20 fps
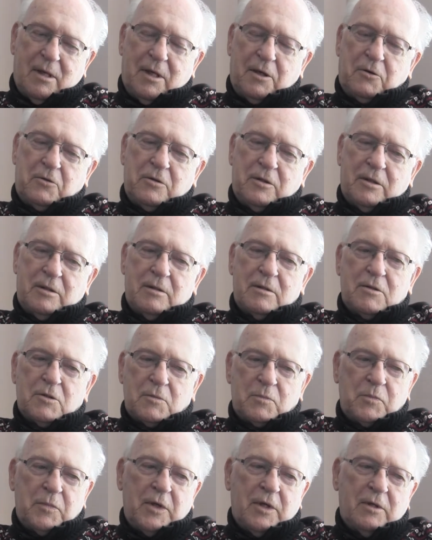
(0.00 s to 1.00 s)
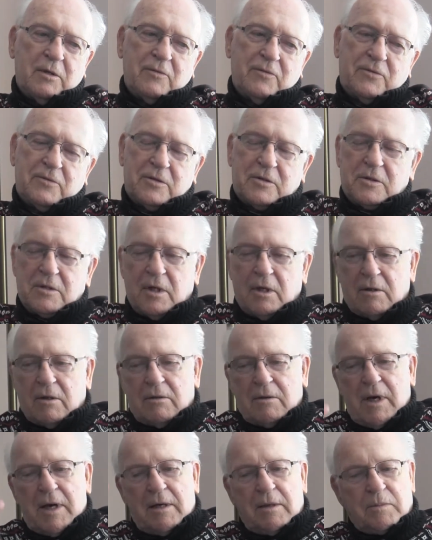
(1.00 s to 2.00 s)
I couldn't spell for
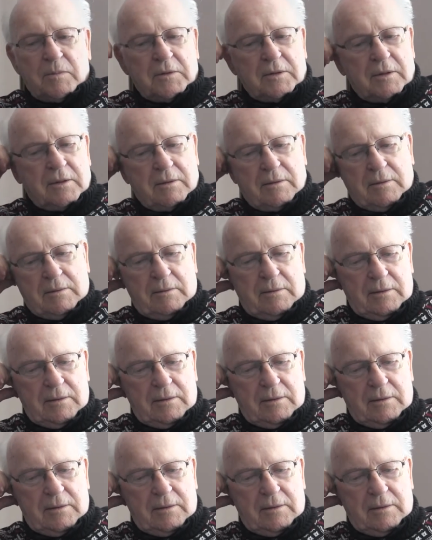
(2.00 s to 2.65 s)
sour apples.